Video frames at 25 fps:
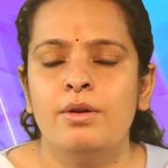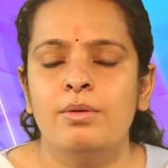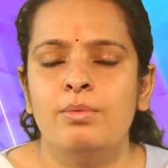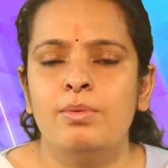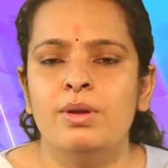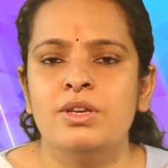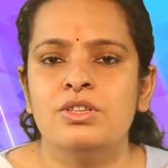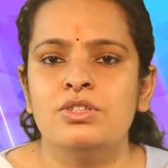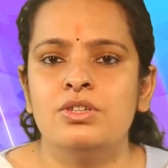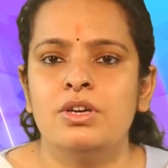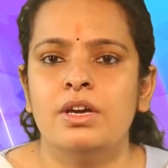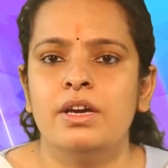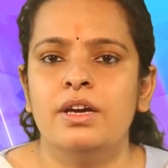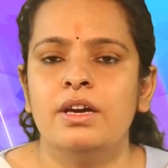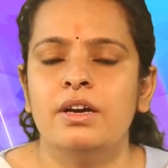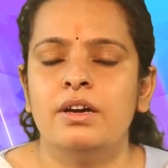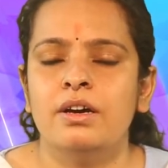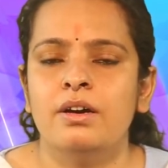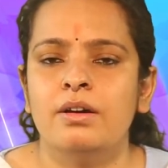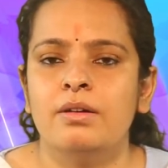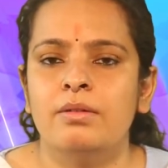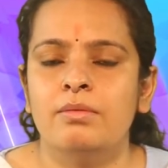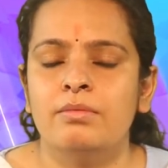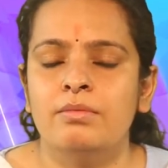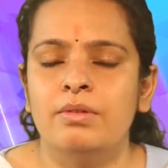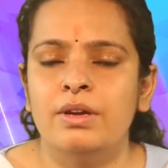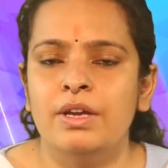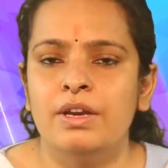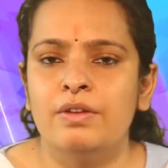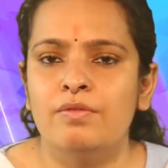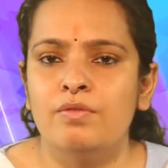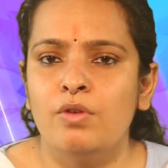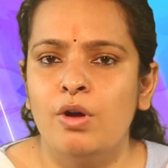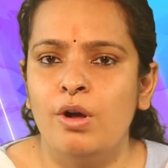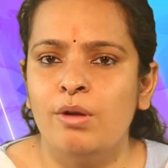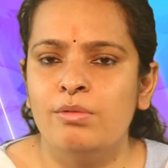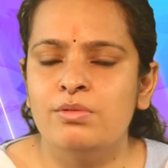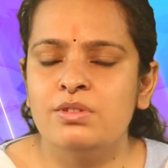which
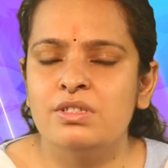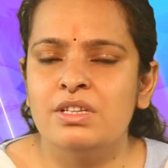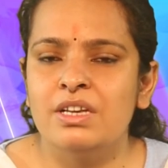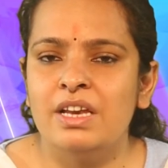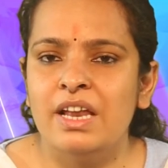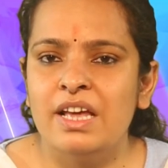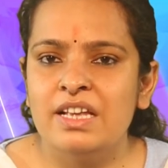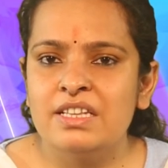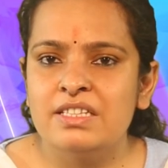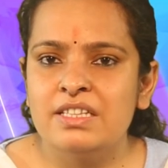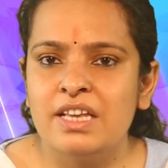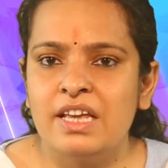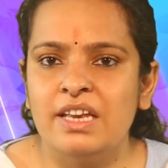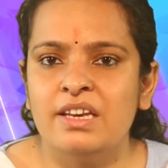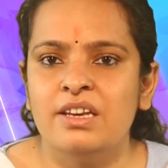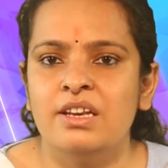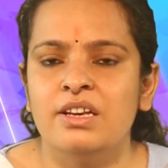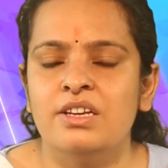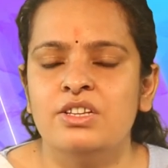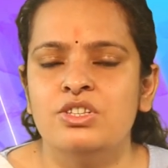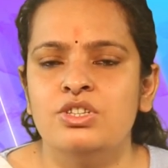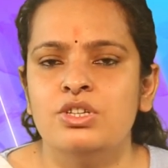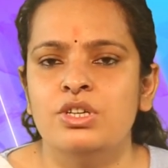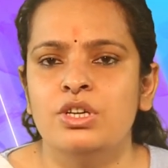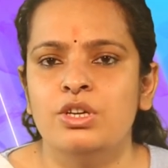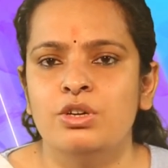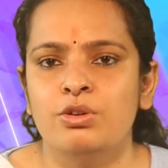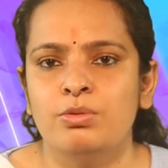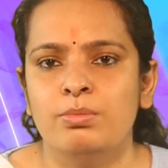involves less energy,